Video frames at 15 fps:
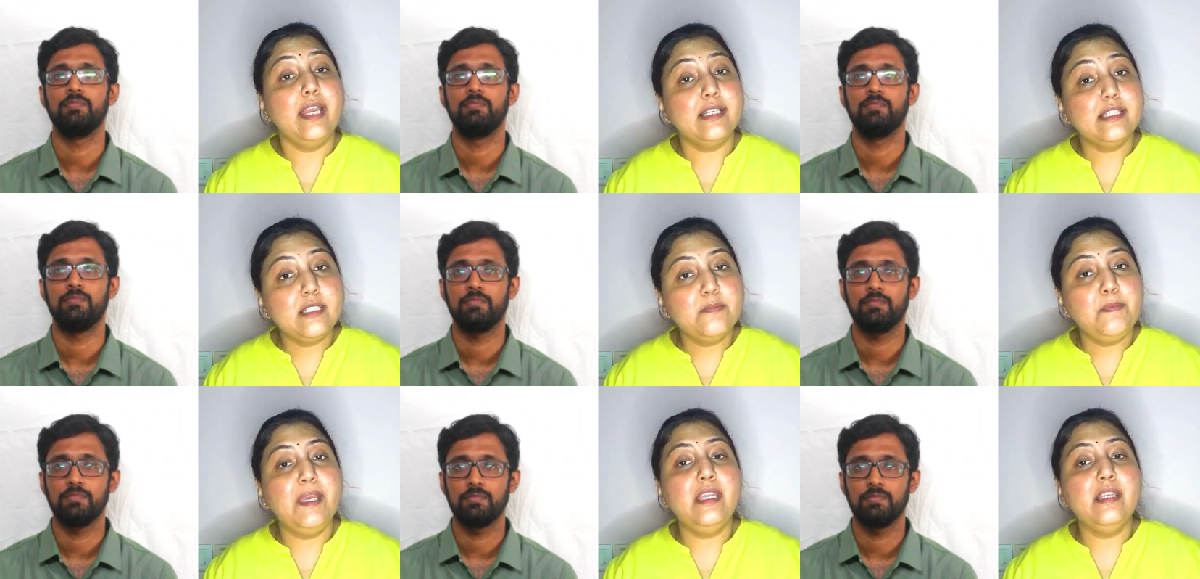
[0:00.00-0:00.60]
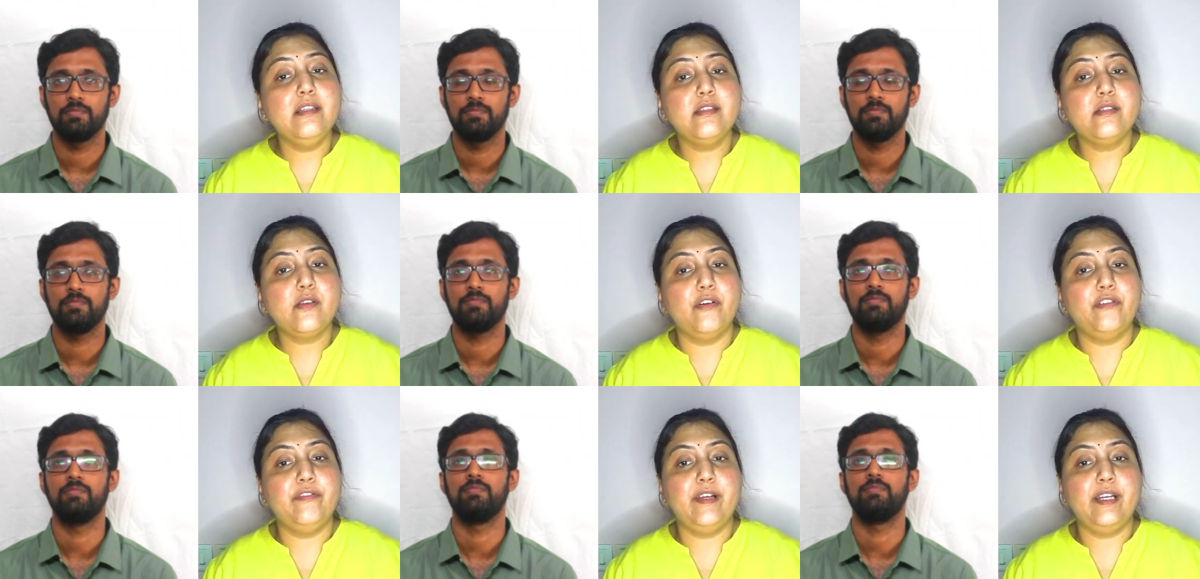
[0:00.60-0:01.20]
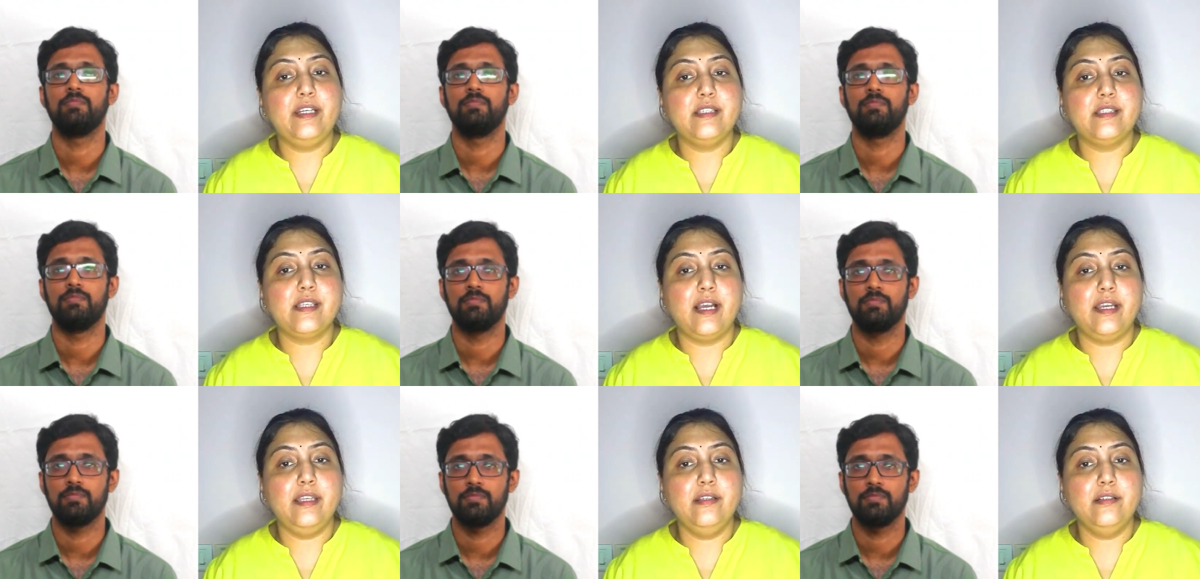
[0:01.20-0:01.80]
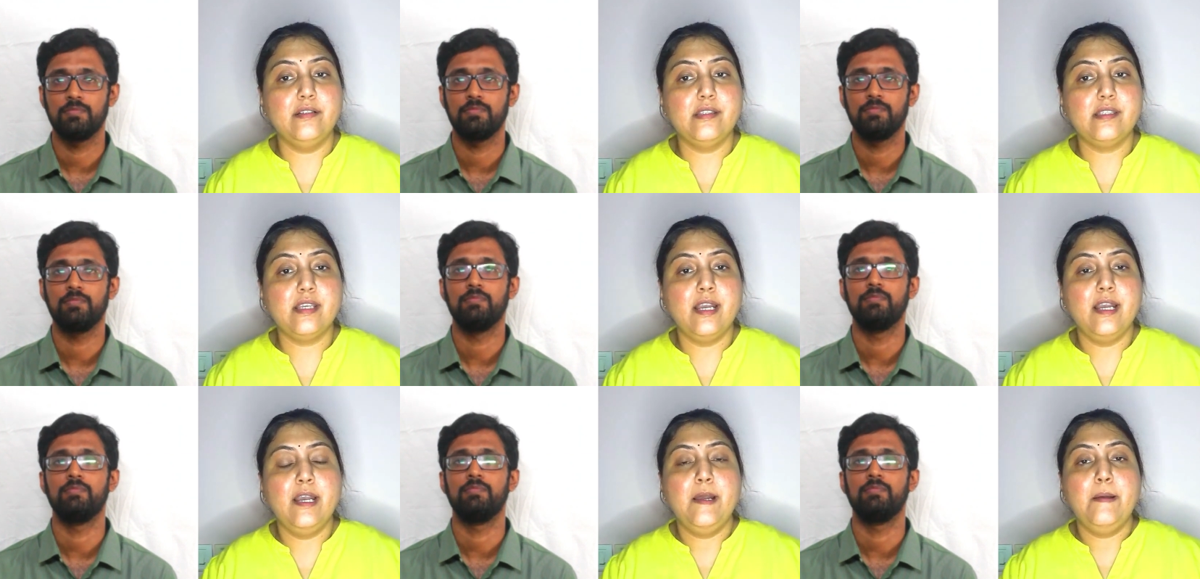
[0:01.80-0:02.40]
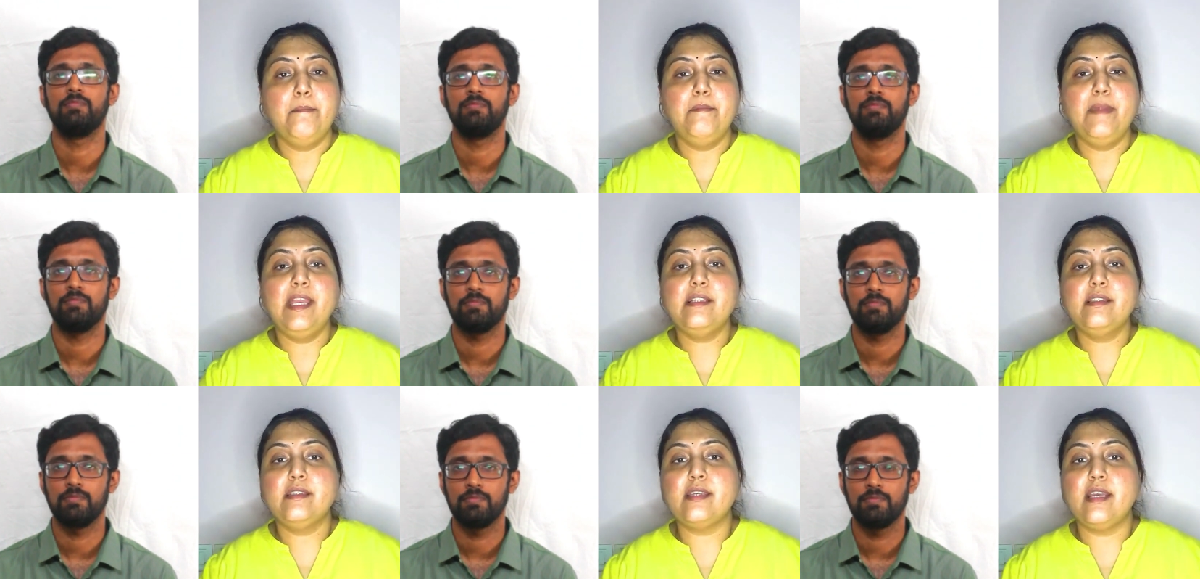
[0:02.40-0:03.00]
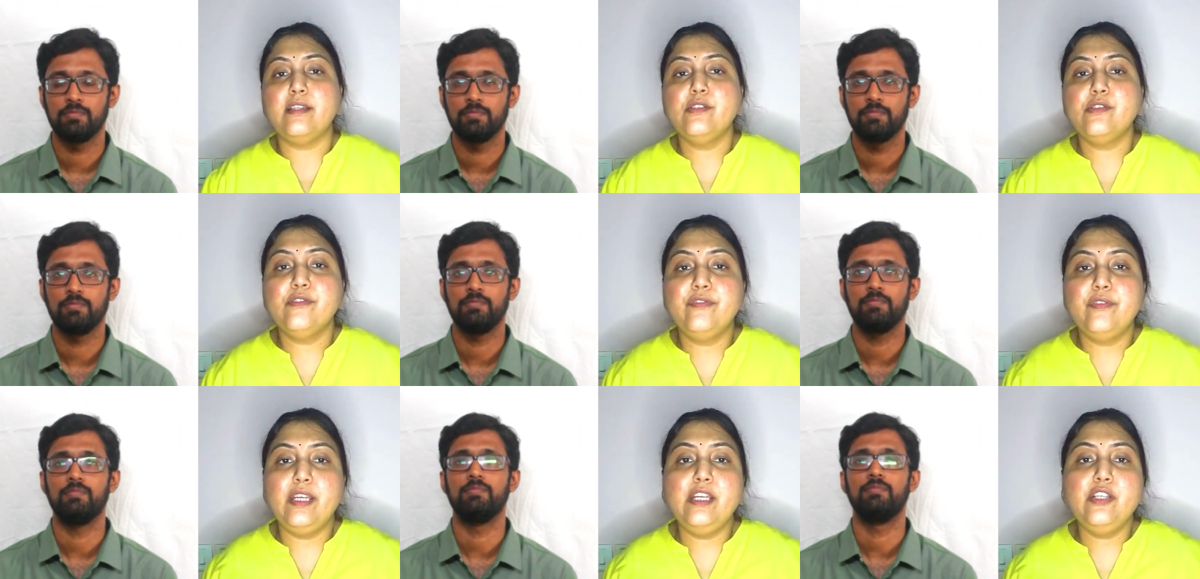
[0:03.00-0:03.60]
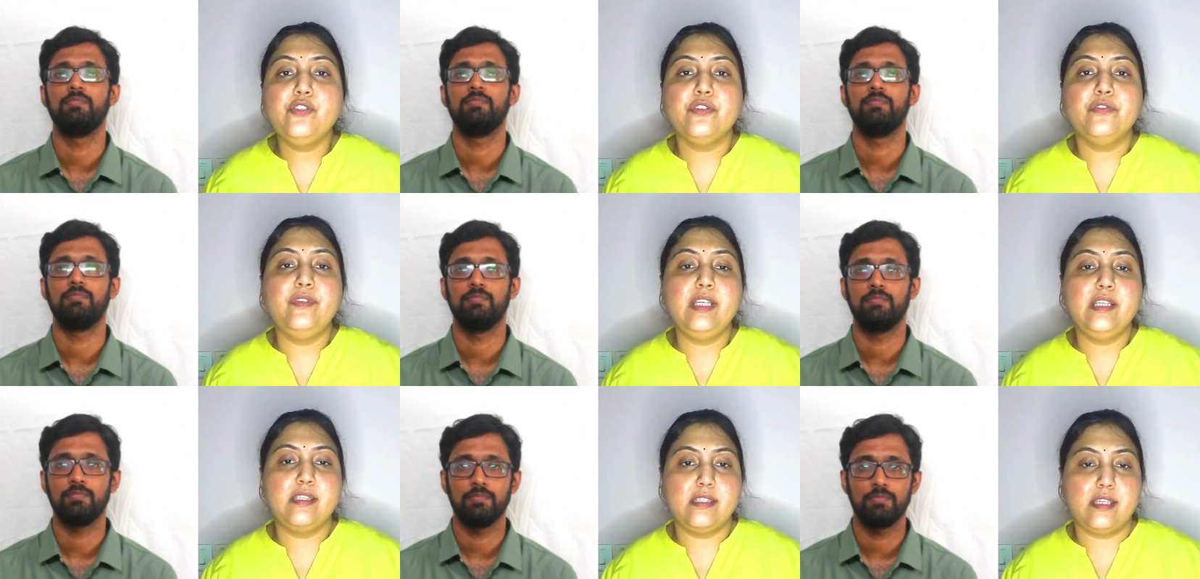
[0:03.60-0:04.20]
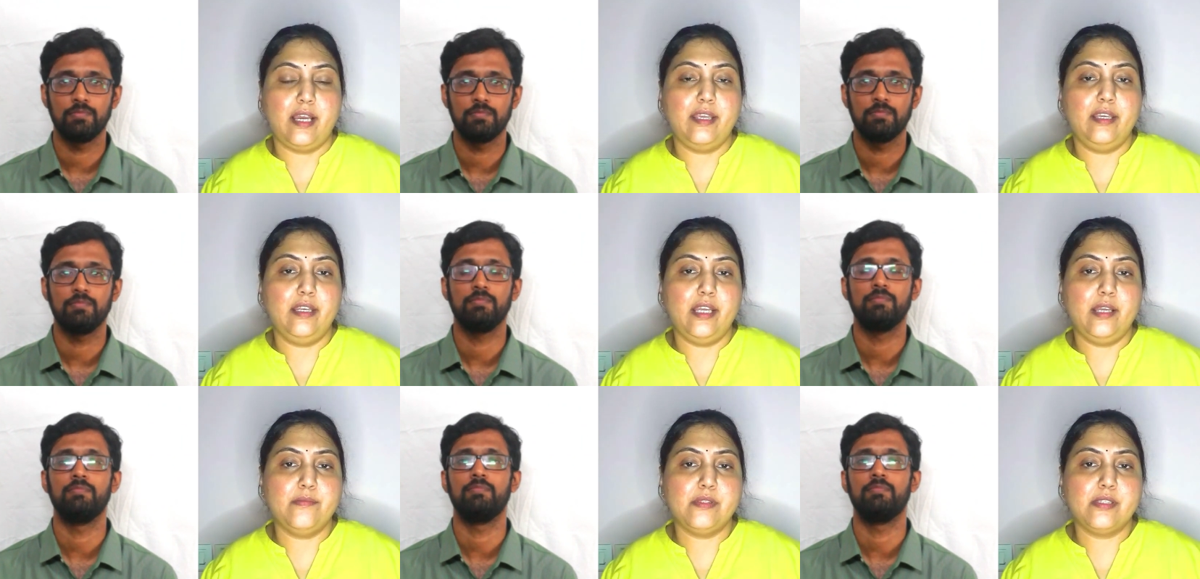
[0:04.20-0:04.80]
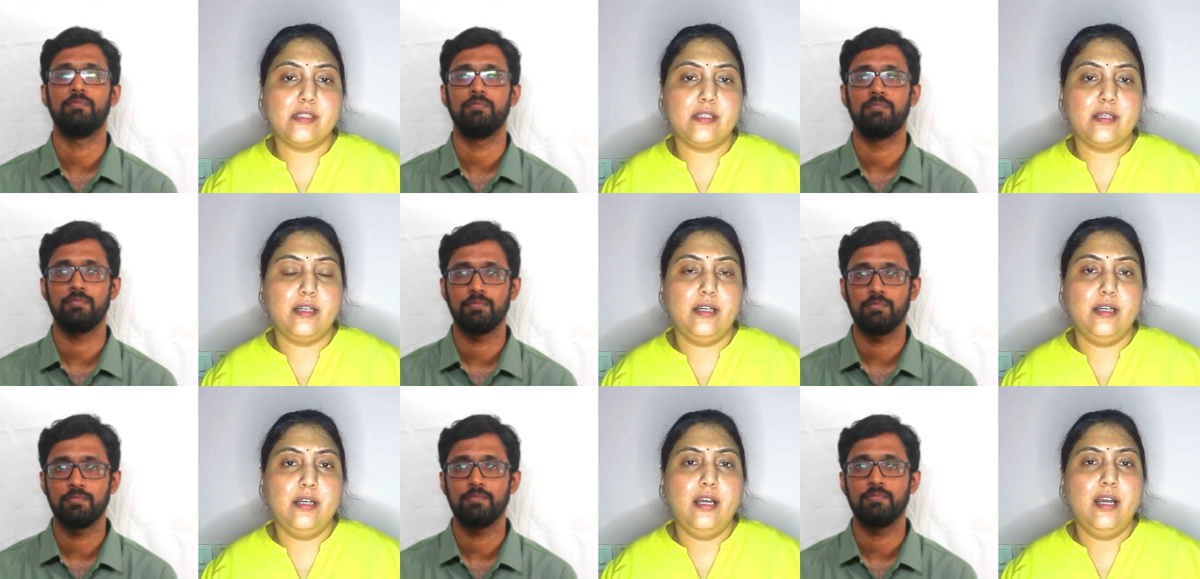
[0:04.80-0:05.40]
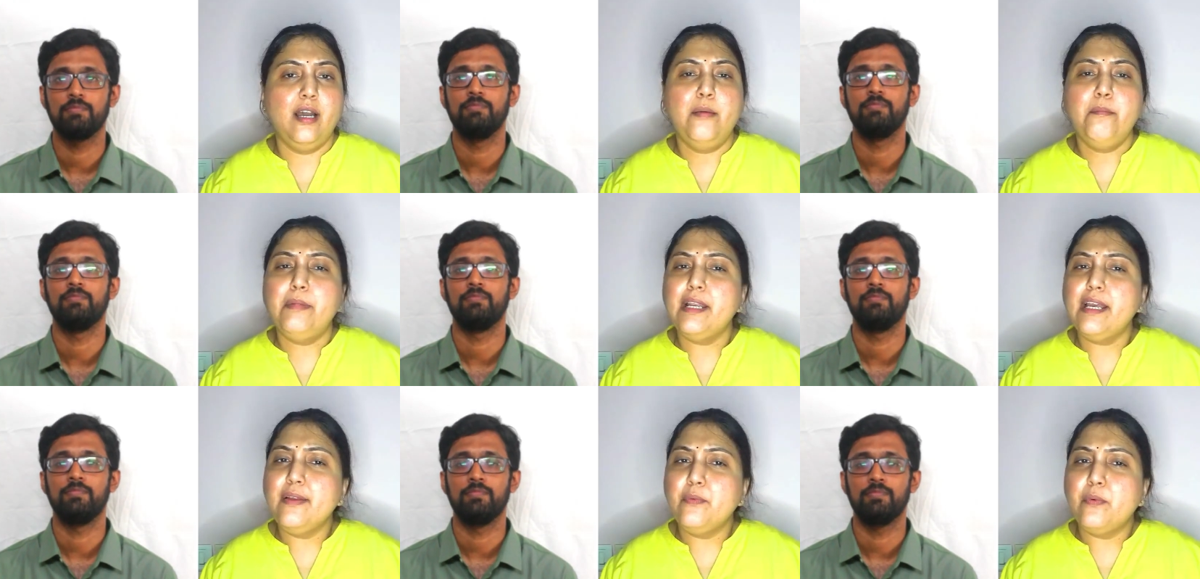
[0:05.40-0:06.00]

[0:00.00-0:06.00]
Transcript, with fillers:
Speaker 1: experienced software designers make sense of each of these diagrams. But I